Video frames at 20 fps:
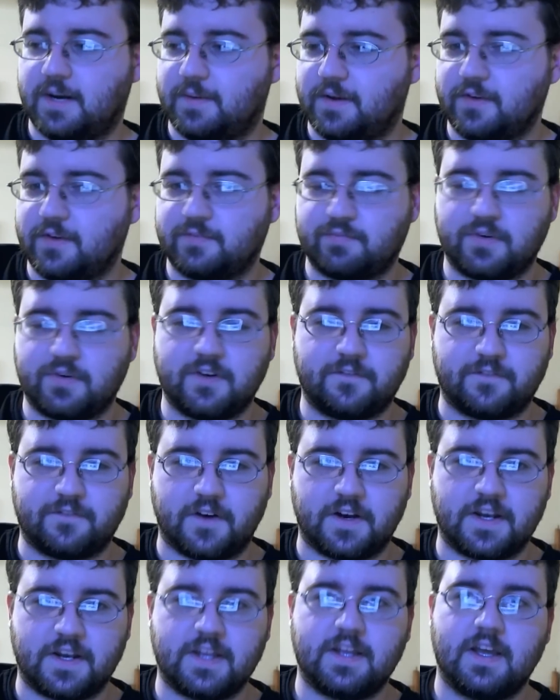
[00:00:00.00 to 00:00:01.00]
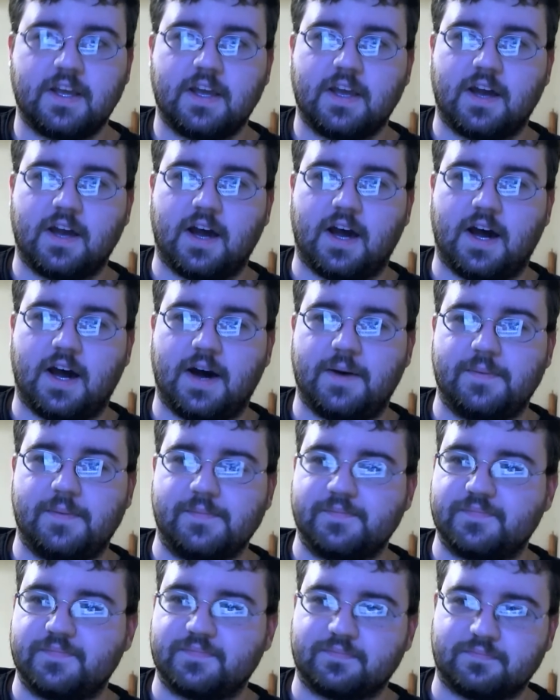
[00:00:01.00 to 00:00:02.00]
It was pretty funny.
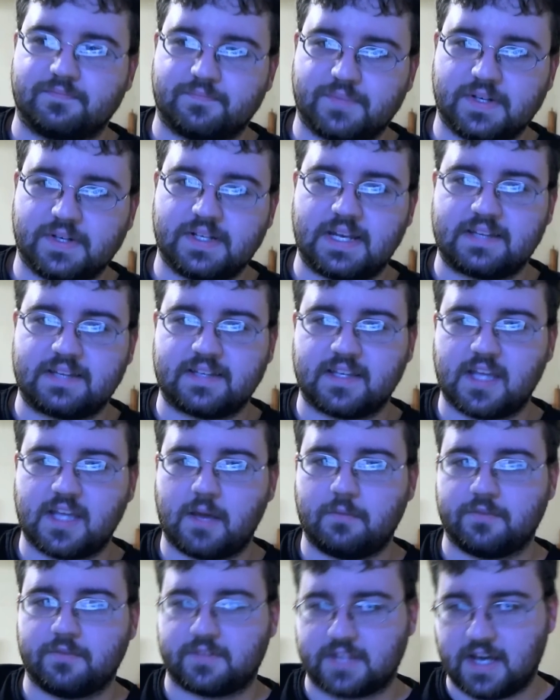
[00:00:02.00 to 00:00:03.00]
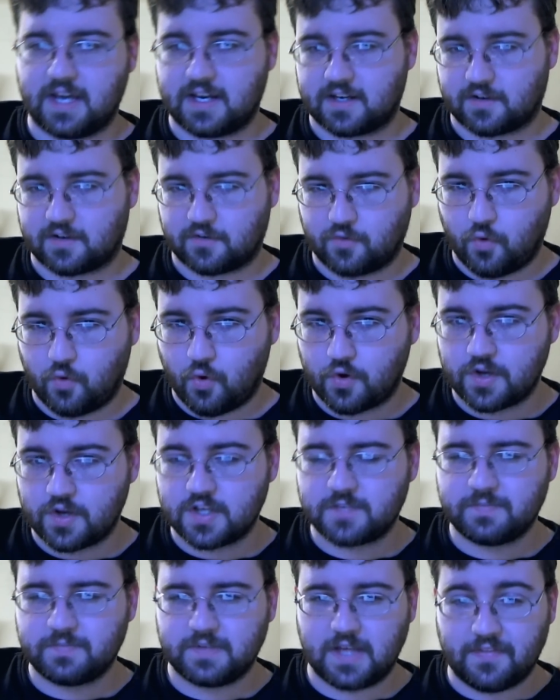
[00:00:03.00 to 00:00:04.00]
But at the same time it was kind of
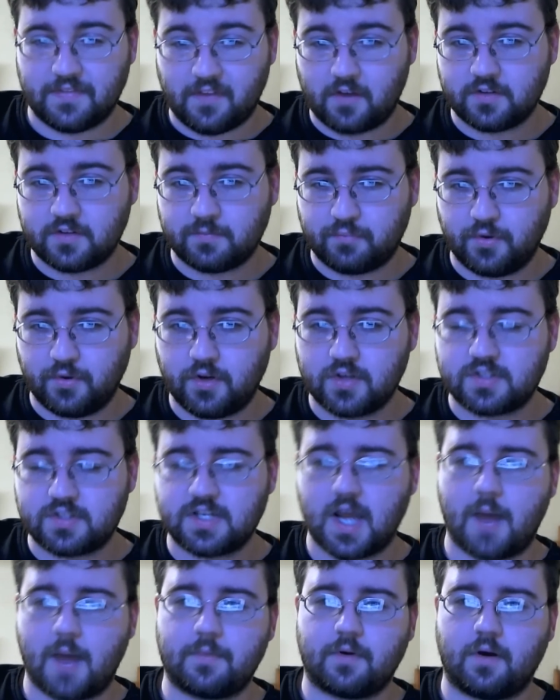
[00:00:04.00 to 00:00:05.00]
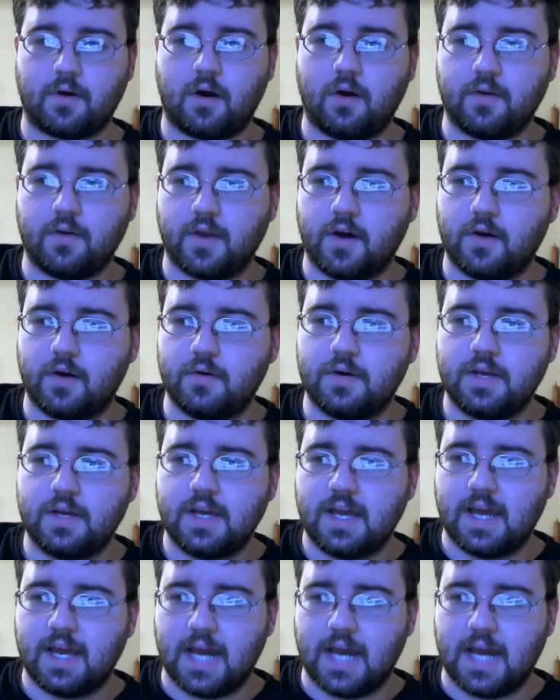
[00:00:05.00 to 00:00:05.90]
cornyish. But I thought it was a pretty good chapter all in all.